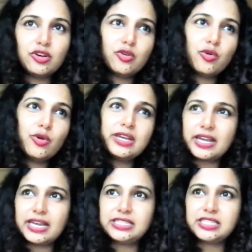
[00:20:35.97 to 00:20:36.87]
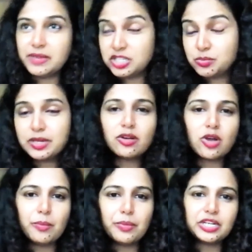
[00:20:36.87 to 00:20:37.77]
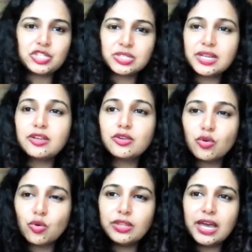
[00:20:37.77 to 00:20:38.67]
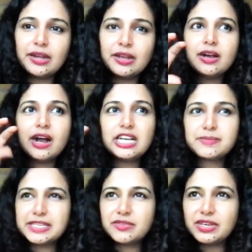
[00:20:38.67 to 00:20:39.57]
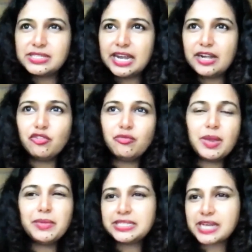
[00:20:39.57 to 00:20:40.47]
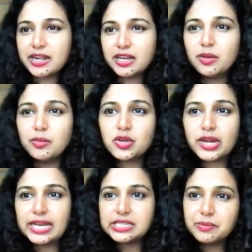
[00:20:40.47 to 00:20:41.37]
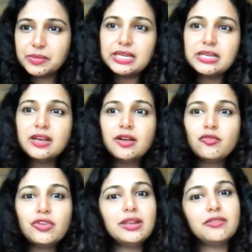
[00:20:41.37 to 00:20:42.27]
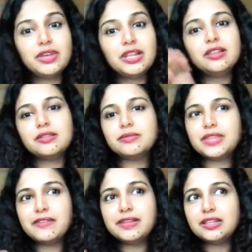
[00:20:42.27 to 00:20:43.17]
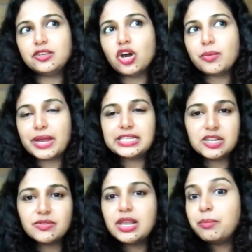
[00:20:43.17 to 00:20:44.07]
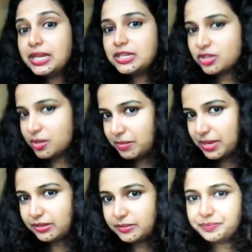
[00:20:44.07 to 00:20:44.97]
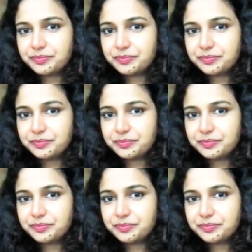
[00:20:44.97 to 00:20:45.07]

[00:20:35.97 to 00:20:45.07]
You're going against a much bigger competition, and you know that a specific set of maybe startups or SMB will your pricing will appeal to them better.